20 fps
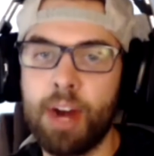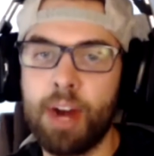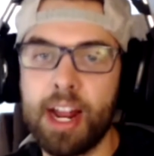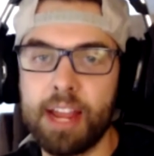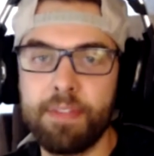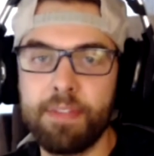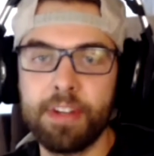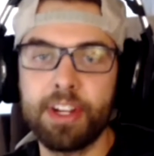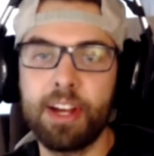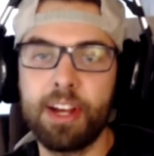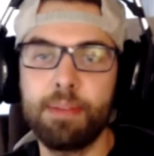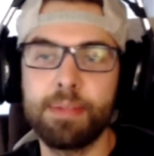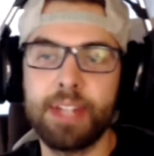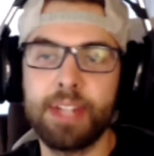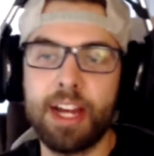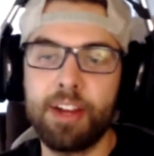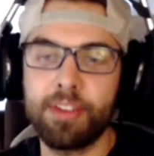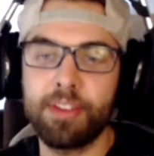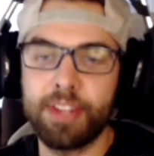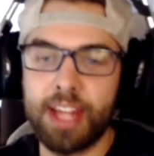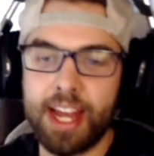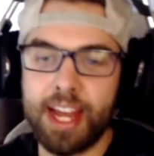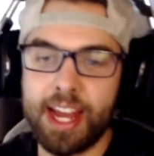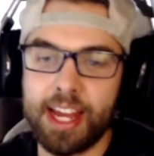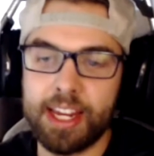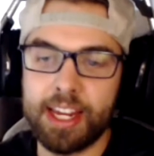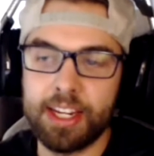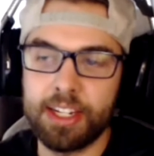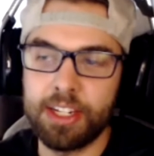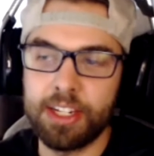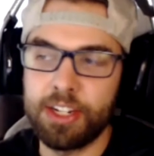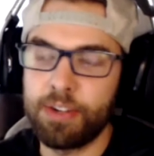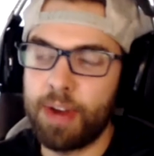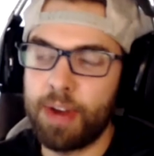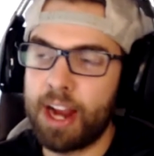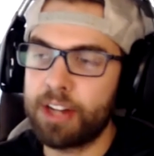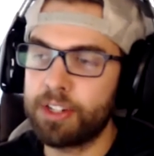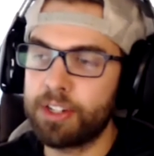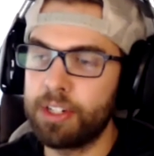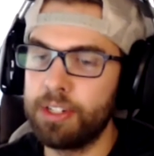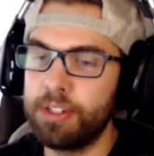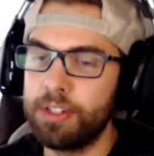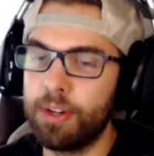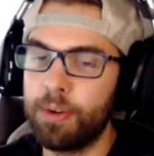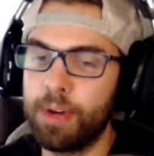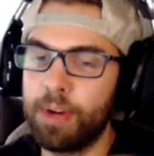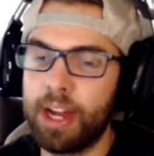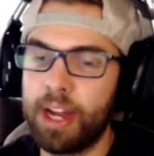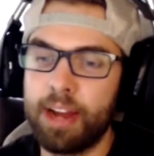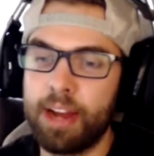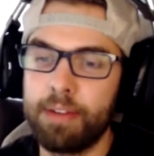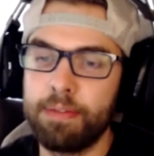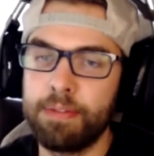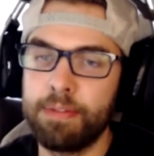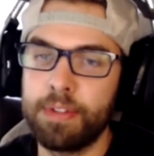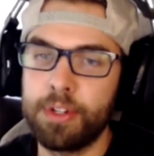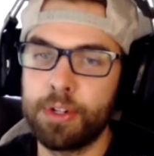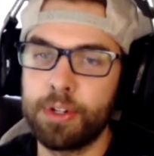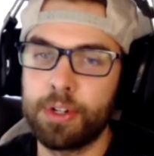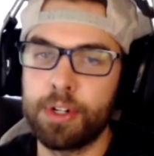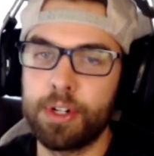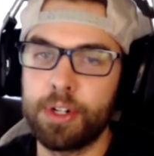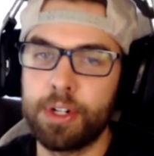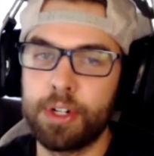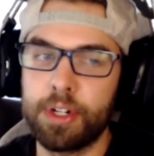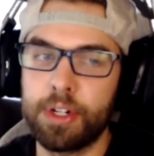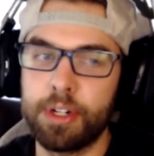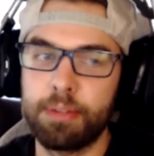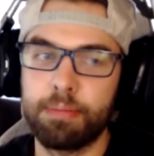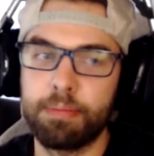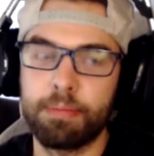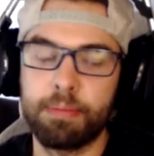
if it comes out that you actually don't have your